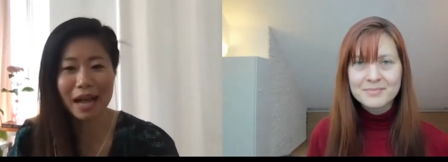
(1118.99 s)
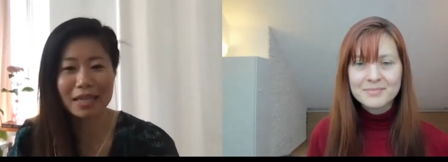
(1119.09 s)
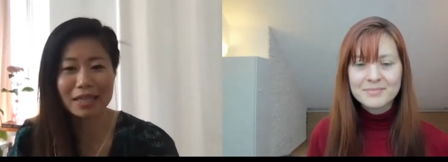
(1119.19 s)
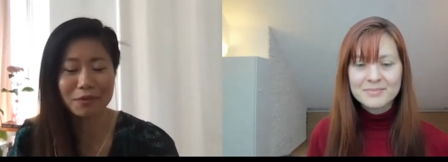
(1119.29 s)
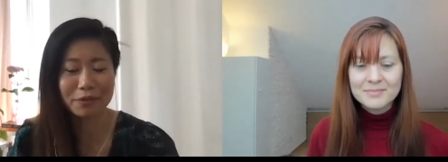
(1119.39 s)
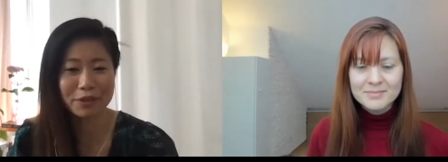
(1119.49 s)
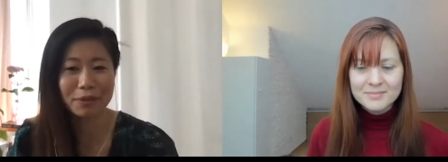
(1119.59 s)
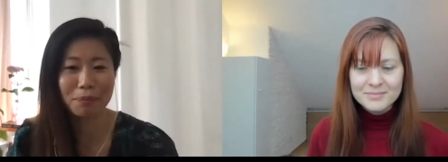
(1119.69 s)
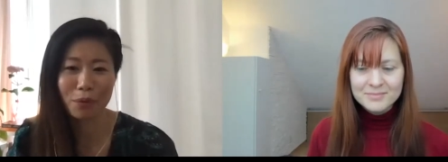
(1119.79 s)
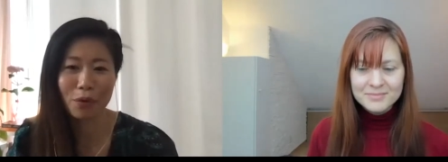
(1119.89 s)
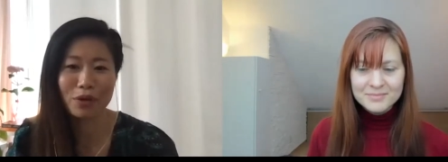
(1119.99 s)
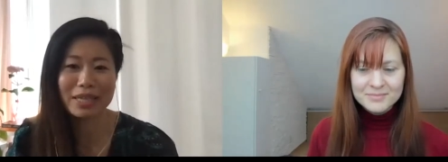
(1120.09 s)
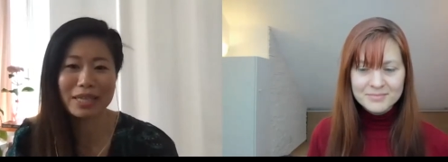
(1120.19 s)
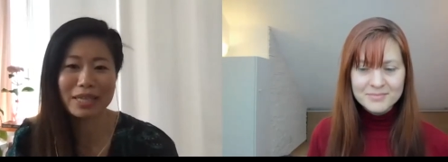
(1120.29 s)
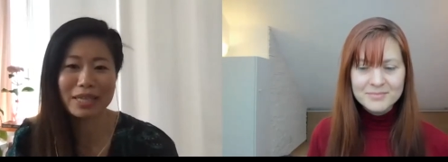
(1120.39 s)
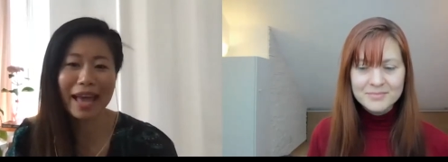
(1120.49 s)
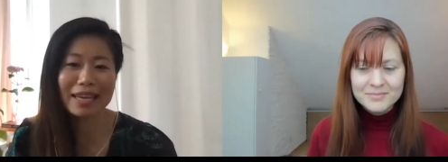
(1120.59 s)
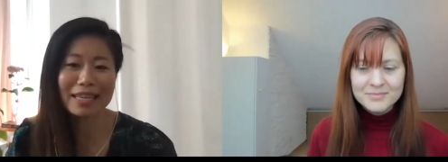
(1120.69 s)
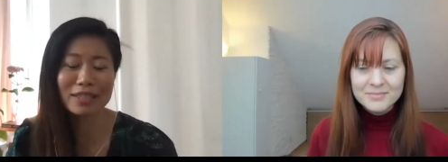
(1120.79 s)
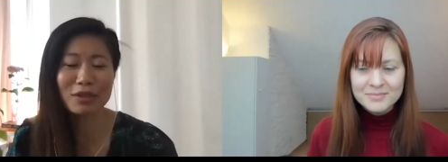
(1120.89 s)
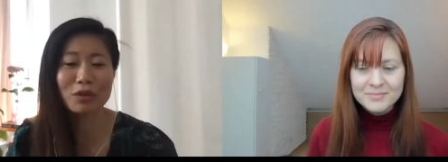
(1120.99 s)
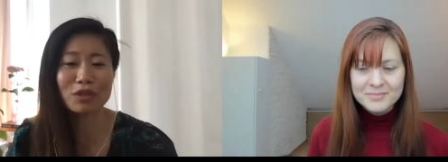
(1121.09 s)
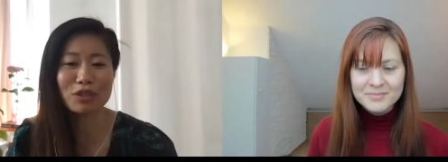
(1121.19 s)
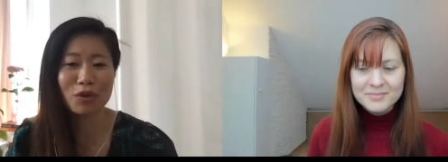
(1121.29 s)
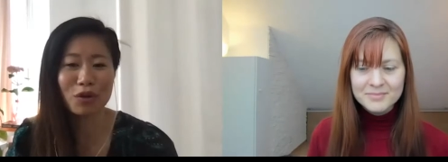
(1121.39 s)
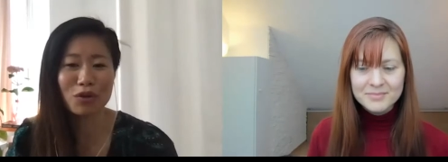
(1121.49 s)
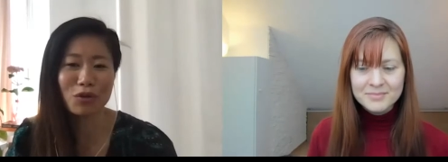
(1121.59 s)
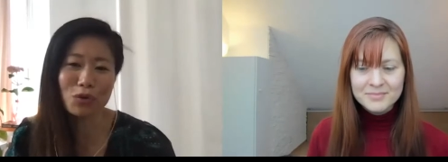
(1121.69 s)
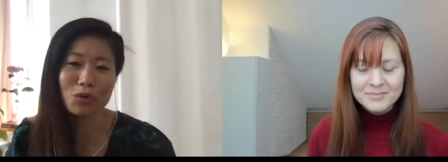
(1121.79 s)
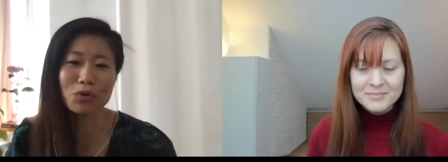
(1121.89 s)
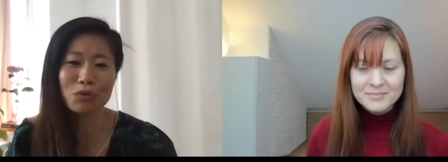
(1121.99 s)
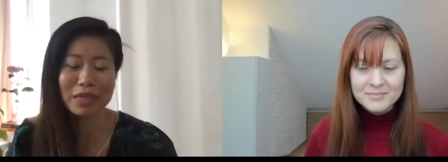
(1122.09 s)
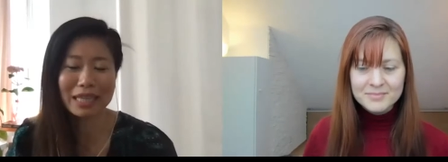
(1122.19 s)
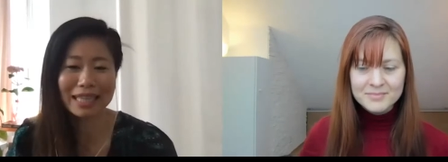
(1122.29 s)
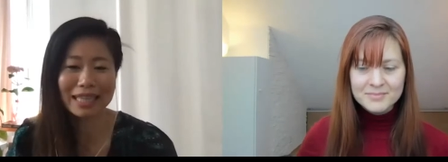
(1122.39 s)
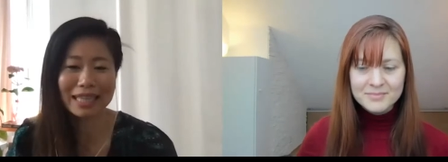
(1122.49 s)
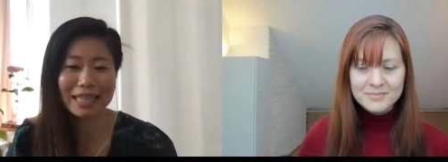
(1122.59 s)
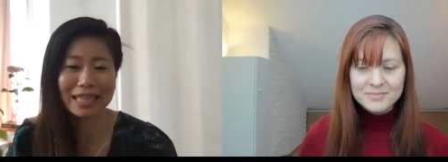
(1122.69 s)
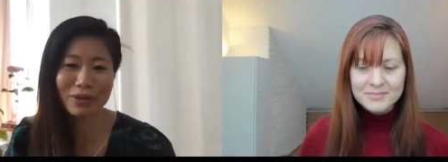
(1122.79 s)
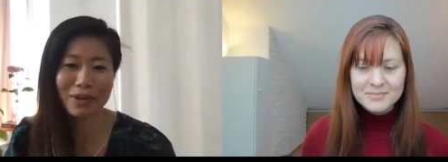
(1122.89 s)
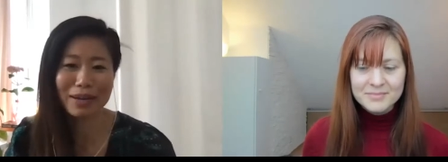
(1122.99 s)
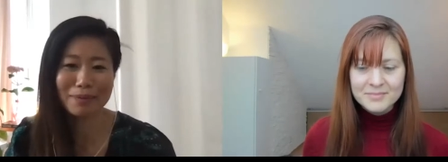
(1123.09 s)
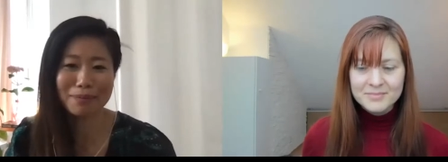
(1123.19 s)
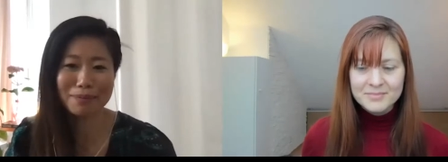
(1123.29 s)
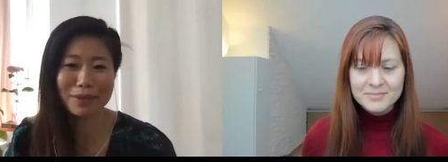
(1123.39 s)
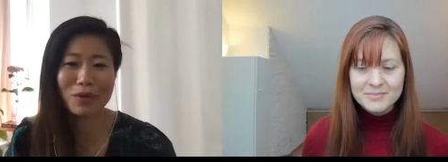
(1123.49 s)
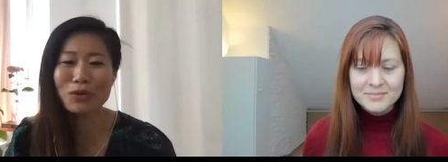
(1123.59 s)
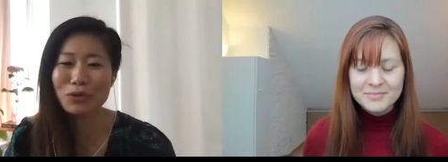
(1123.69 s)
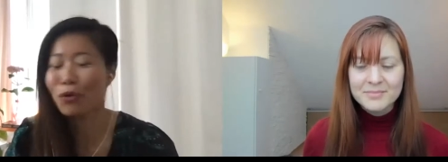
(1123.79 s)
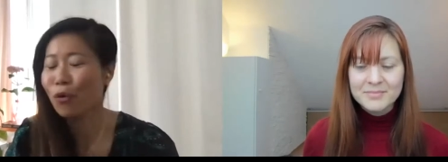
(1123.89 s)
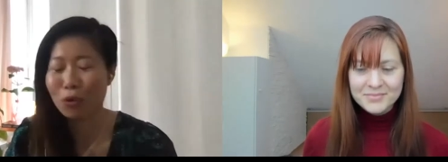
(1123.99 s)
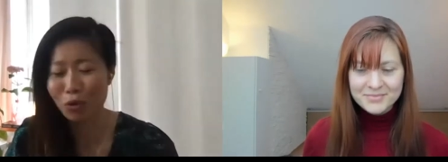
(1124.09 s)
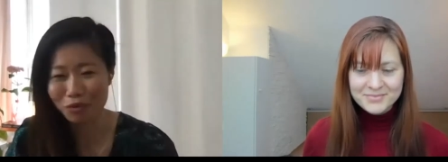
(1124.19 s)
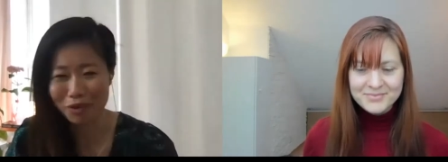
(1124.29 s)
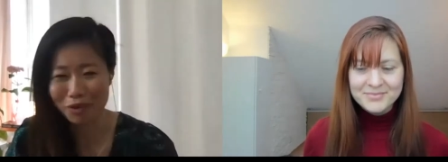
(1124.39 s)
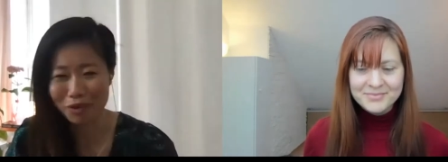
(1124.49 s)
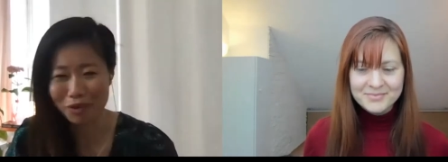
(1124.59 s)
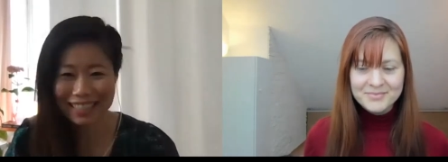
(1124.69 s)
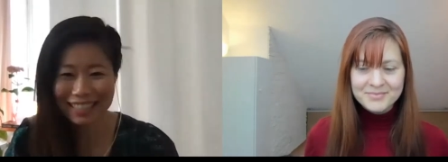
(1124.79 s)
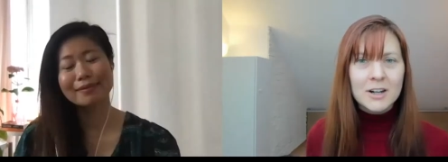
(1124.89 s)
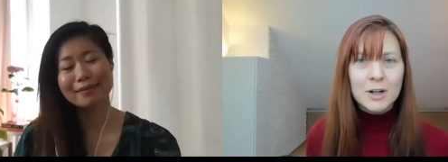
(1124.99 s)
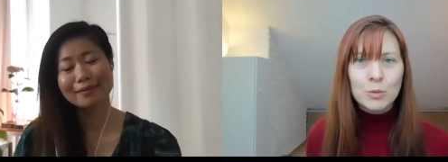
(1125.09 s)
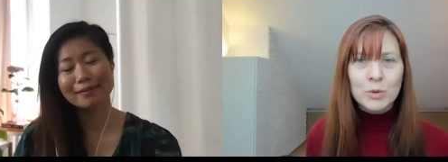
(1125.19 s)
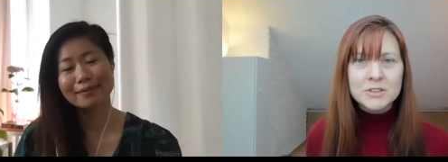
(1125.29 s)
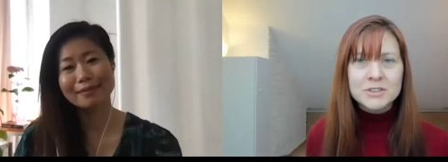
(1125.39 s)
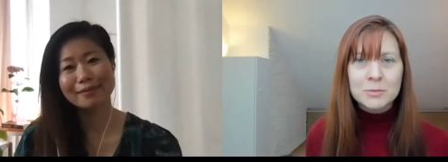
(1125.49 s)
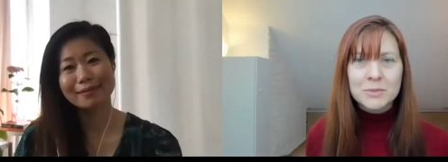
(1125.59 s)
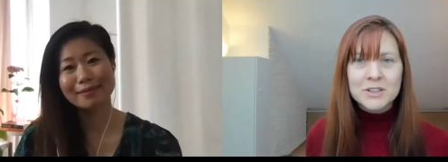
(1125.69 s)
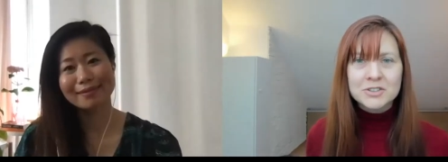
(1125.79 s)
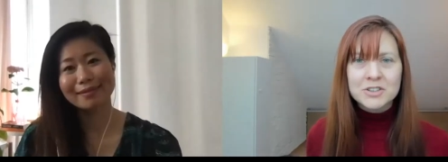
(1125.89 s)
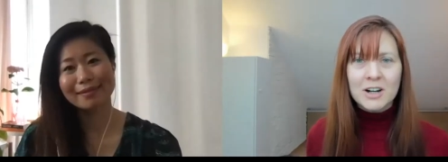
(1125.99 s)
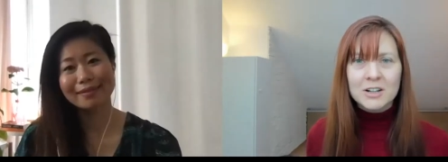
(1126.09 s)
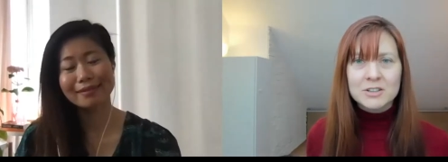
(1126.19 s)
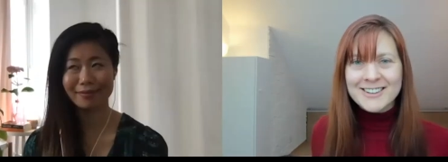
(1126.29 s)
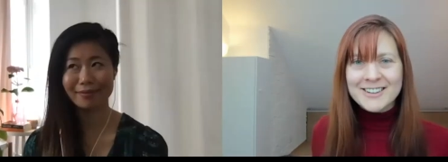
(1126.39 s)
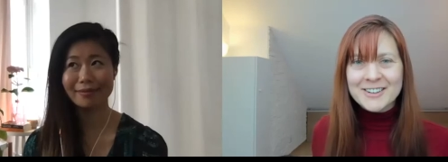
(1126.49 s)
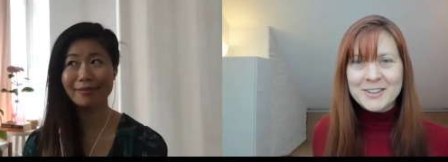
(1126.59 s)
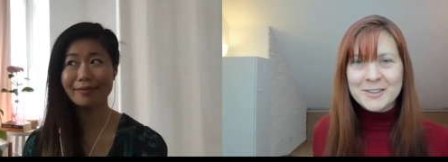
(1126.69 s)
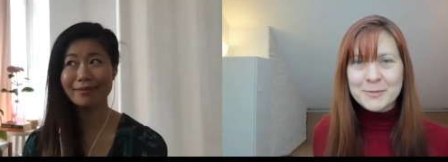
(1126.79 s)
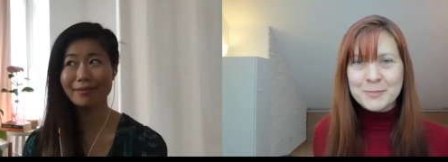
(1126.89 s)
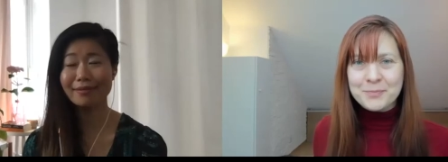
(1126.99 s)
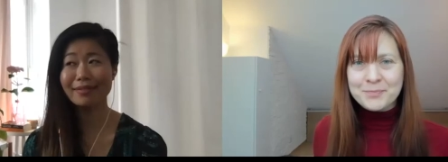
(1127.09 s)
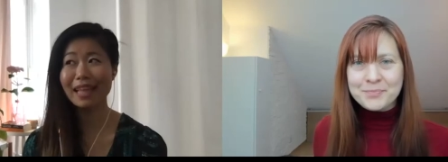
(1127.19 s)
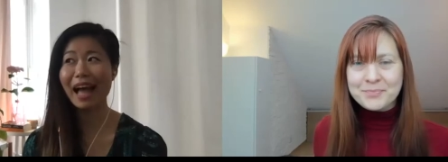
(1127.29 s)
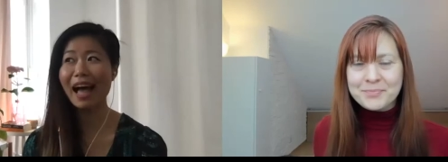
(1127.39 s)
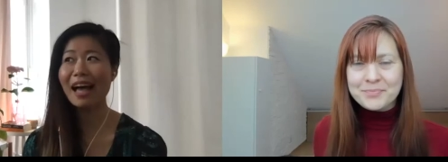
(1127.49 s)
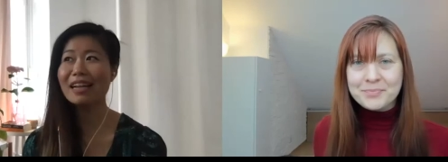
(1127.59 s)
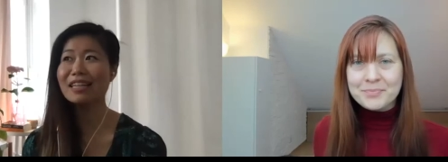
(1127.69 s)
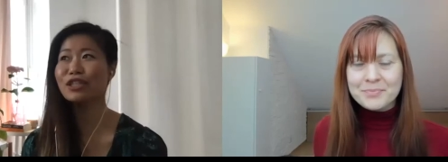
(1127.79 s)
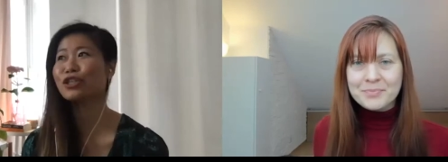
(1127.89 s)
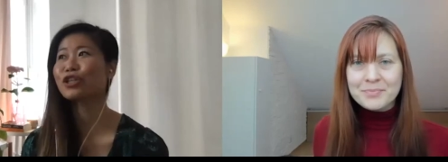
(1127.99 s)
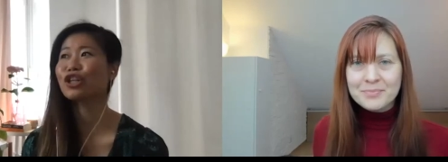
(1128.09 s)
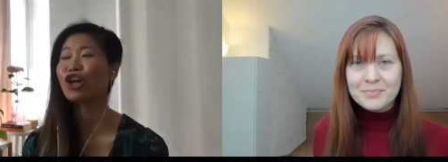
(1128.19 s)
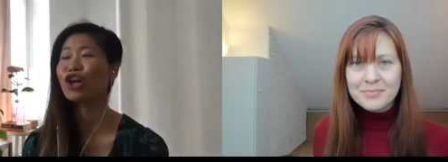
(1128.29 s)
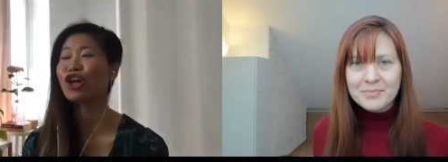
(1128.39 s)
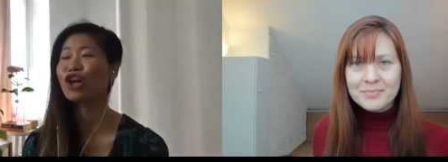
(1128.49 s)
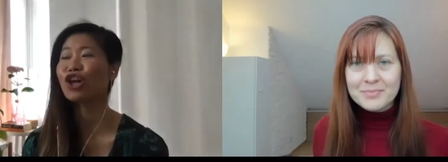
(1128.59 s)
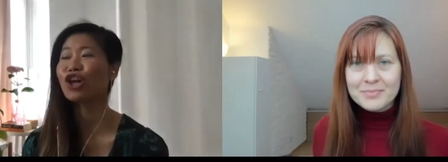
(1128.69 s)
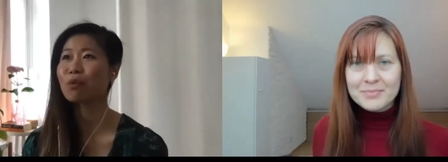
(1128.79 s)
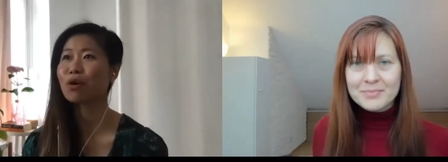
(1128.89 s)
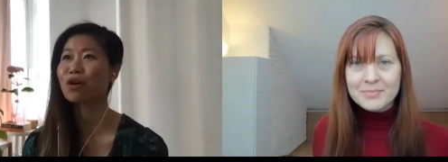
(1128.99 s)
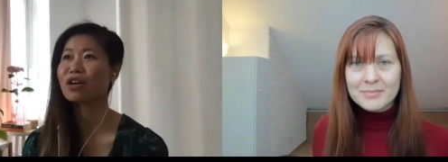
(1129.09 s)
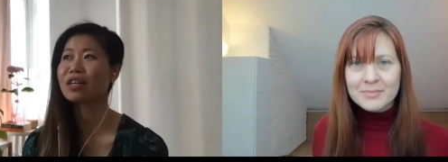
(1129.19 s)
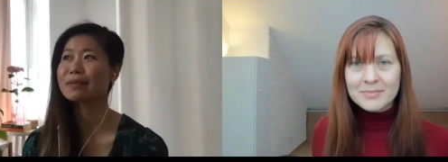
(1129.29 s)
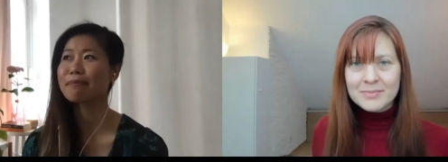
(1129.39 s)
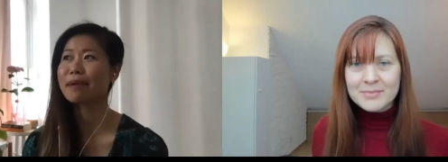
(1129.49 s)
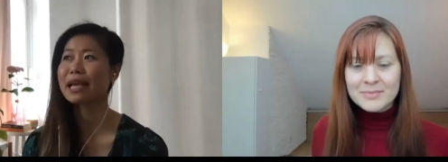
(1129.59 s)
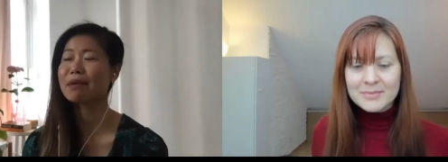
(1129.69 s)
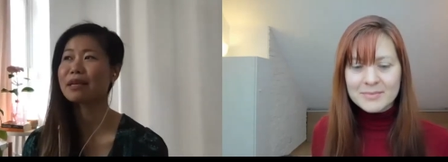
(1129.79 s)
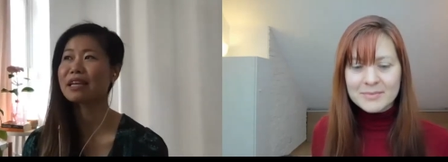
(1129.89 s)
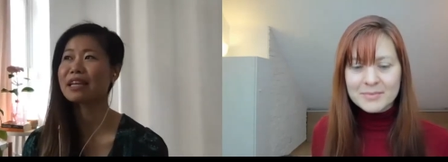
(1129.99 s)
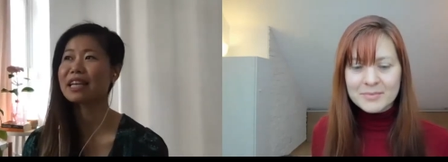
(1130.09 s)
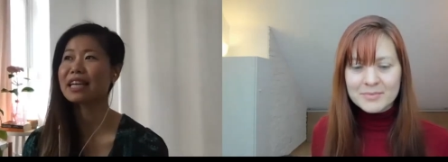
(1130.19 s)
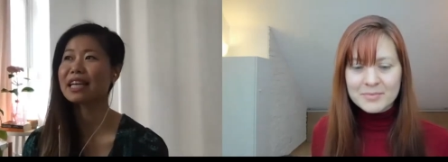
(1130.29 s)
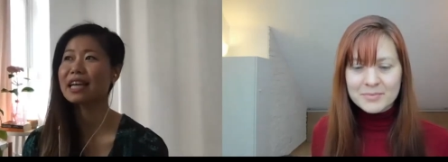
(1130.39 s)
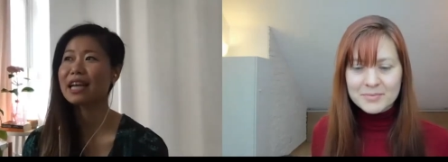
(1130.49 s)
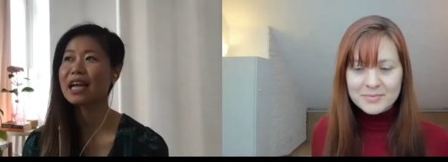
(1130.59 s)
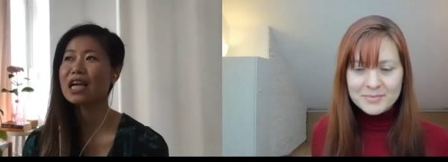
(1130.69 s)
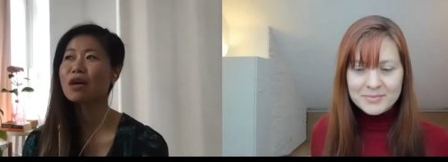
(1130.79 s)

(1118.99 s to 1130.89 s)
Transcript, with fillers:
Speaker 1: for support. And it's not just on you really to, you know, do all of the parts.
Speaker 2: What is the biggest challenge?
Speaker 1: The hardest to learn was maybe, well,